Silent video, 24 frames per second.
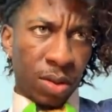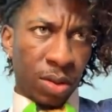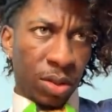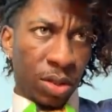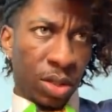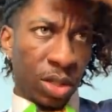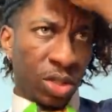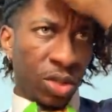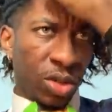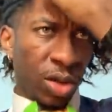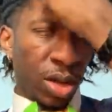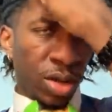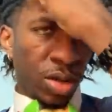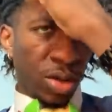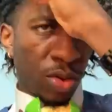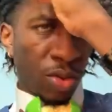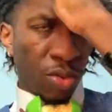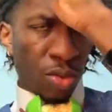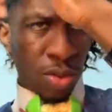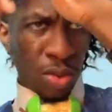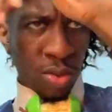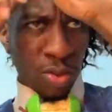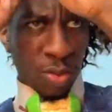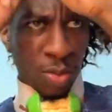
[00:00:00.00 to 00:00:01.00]
Just trying to
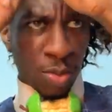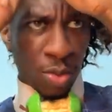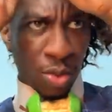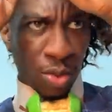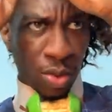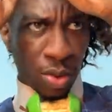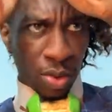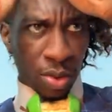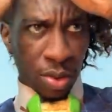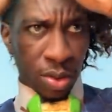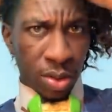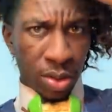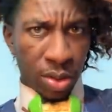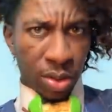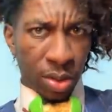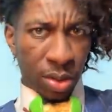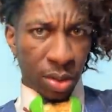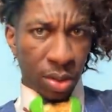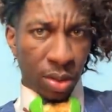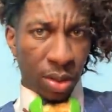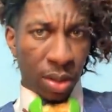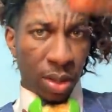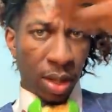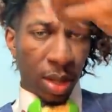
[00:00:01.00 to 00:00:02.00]
grow more
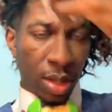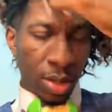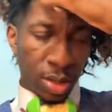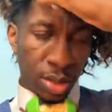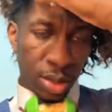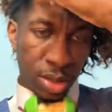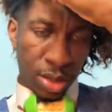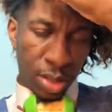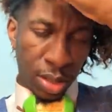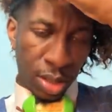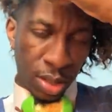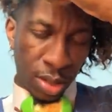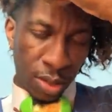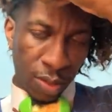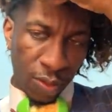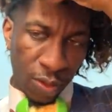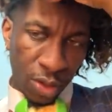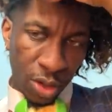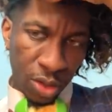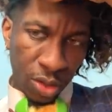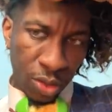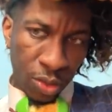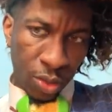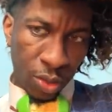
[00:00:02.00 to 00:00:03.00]
as an
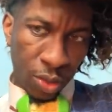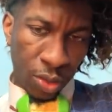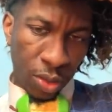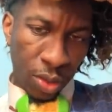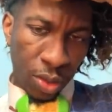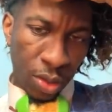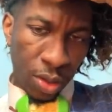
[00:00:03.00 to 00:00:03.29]
individual.